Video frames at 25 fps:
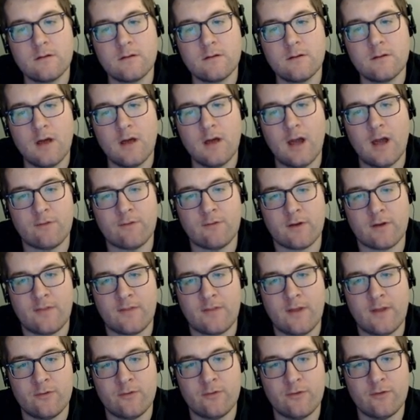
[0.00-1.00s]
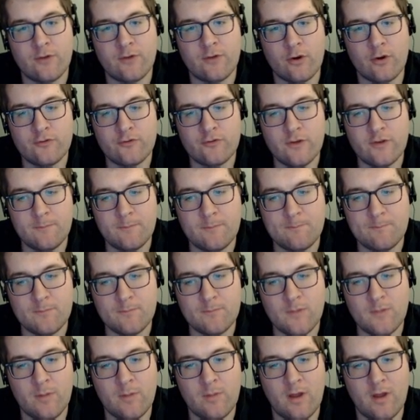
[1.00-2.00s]
I forgot that was a starship.
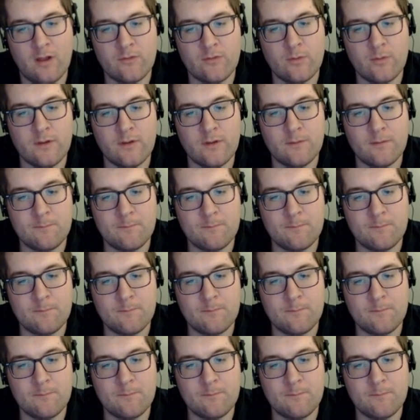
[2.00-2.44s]
I'll be honest with you.